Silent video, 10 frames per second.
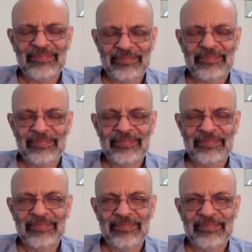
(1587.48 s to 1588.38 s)

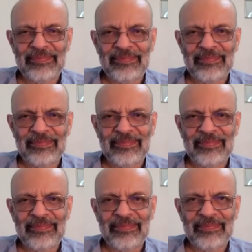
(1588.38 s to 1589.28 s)

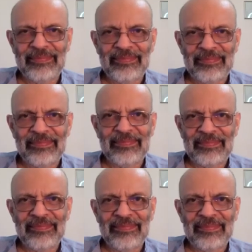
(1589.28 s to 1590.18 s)

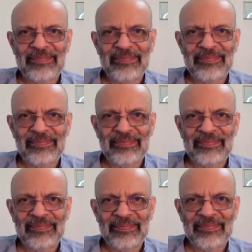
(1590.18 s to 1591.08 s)

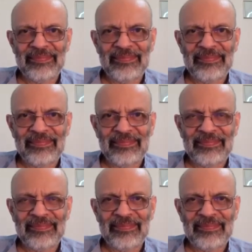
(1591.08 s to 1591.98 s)

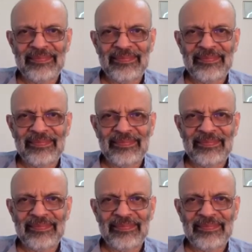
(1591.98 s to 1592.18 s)
(silent)